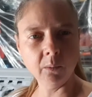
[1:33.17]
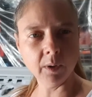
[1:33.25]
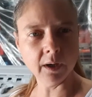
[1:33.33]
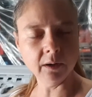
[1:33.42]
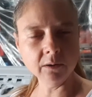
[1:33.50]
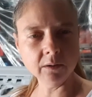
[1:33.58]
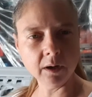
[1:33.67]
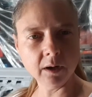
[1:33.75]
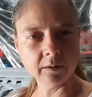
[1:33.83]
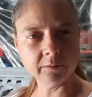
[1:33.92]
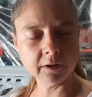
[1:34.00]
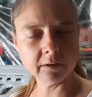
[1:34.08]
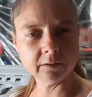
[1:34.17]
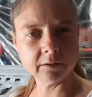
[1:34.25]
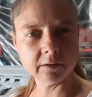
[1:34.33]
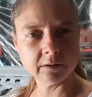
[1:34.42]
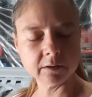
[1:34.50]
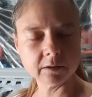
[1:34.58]
Well, I
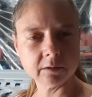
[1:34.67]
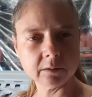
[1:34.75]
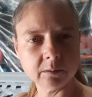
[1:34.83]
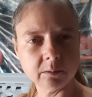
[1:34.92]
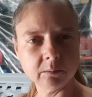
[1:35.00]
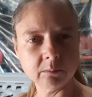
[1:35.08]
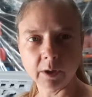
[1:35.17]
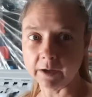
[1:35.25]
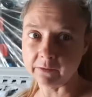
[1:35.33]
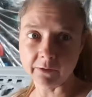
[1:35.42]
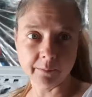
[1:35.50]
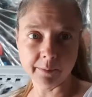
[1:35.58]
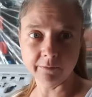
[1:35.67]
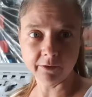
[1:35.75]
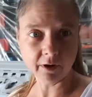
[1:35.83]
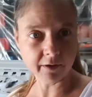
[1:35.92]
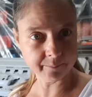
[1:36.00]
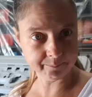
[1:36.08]
just wasted a bit of
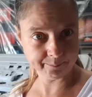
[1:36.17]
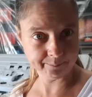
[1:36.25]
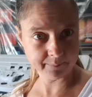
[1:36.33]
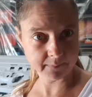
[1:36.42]
time.